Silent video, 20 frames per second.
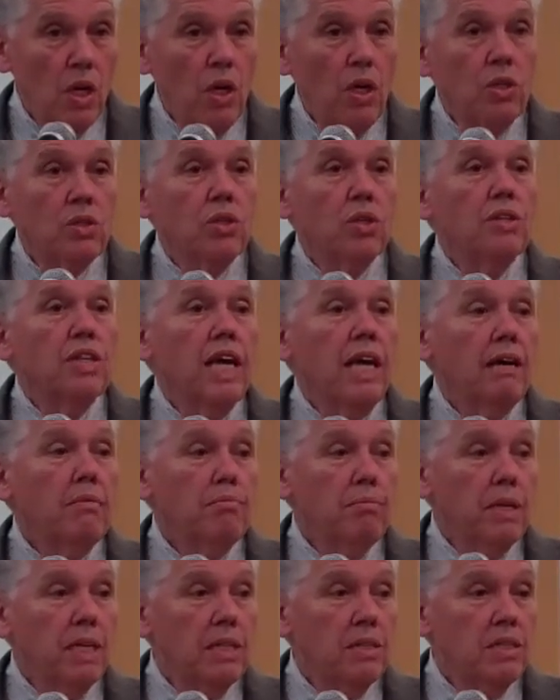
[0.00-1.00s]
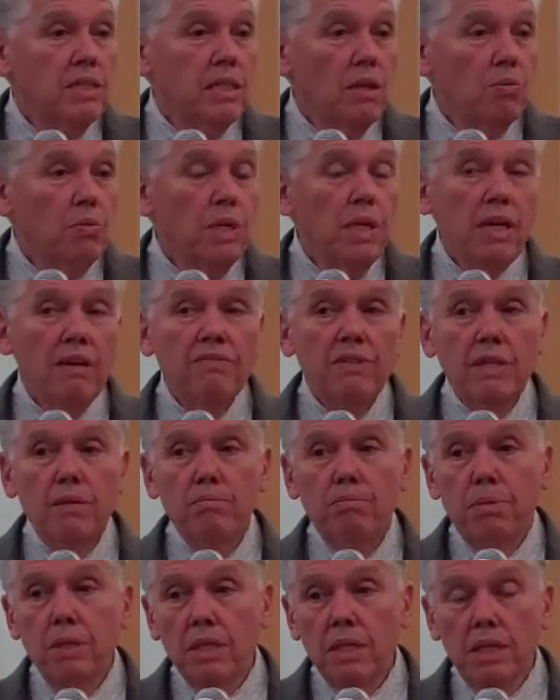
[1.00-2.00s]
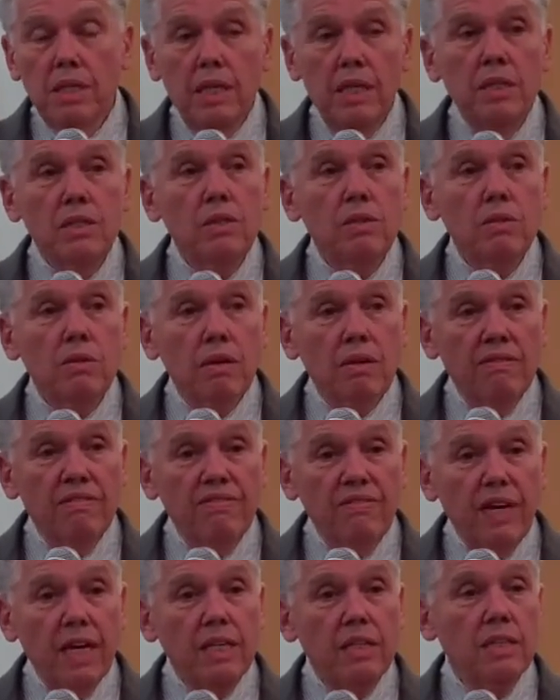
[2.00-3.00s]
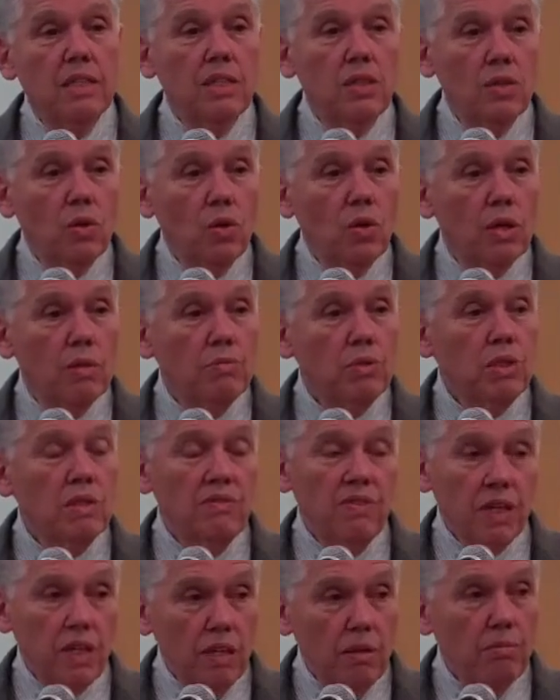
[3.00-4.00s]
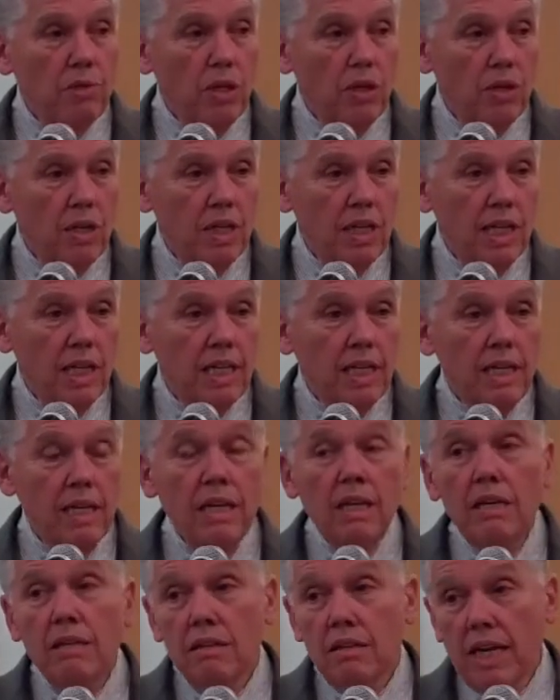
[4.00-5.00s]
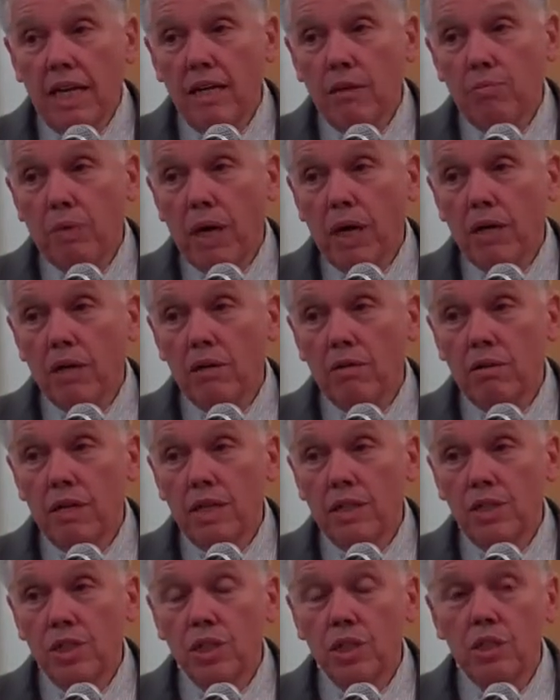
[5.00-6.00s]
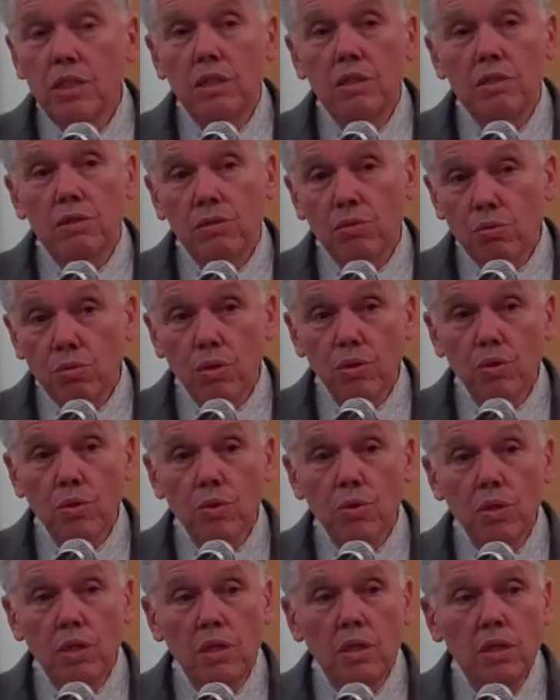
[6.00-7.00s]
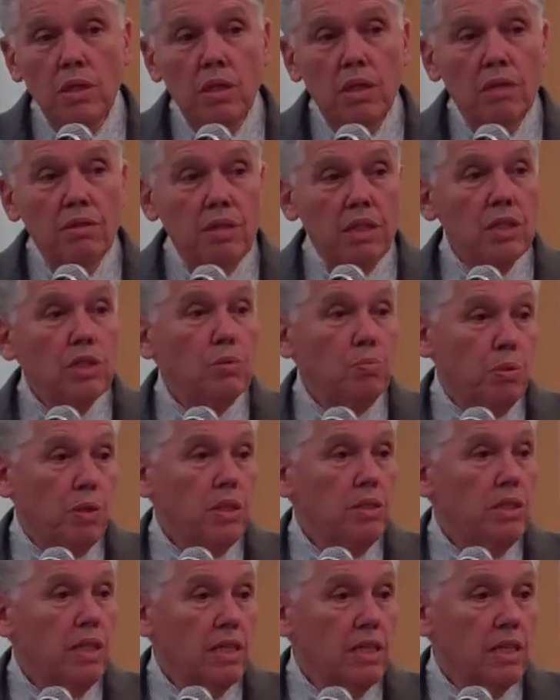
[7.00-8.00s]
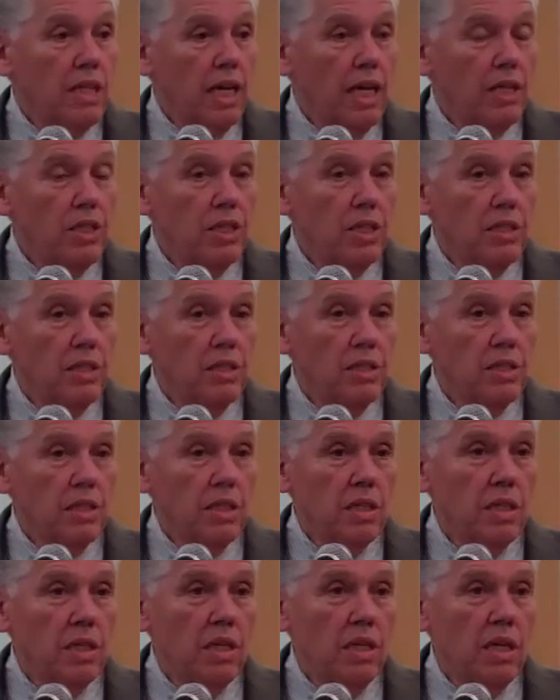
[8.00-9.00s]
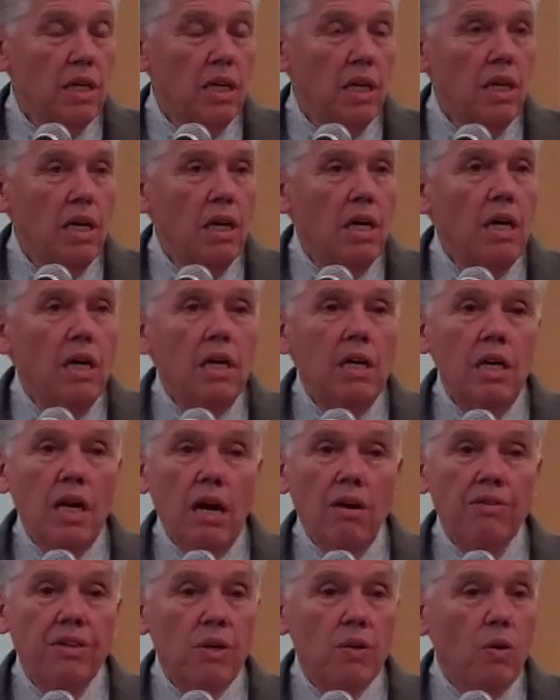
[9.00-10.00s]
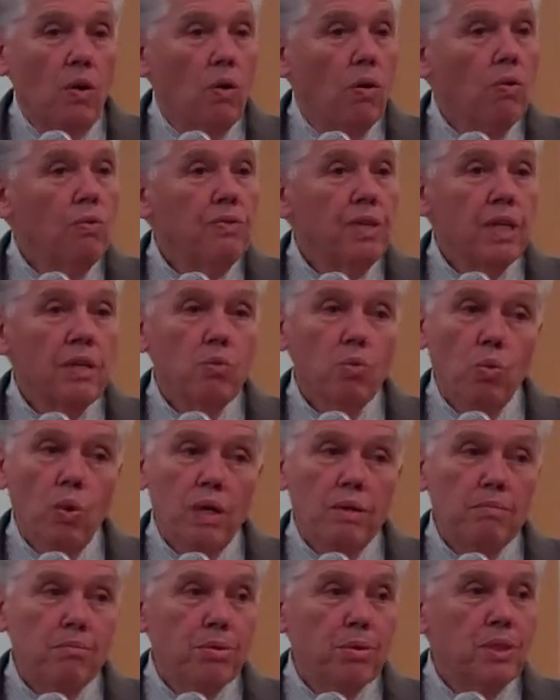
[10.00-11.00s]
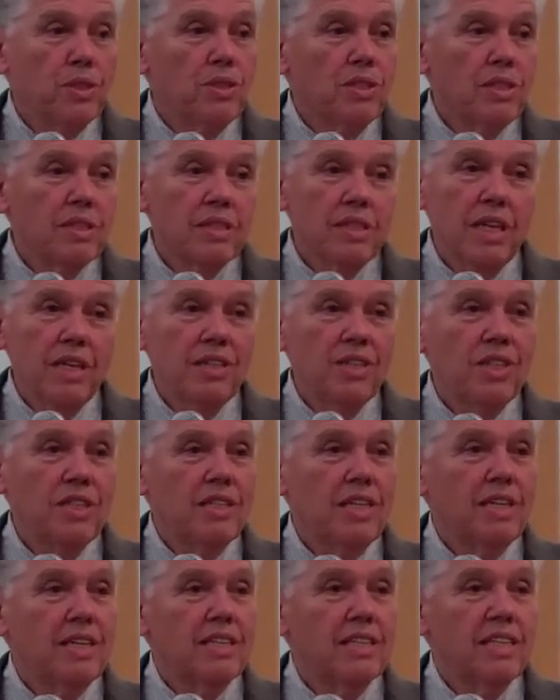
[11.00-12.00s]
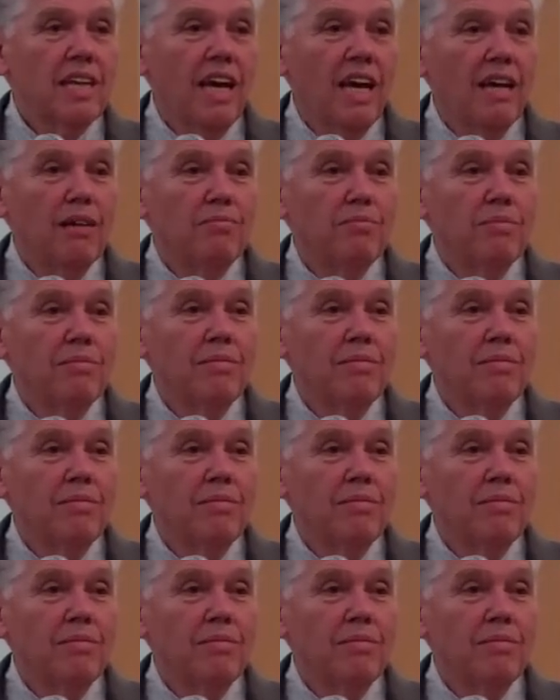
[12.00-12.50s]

So that means that we have the ability to affect the norms of a community like Park Ridge through these presentations. Now, they're only one presentation at a time.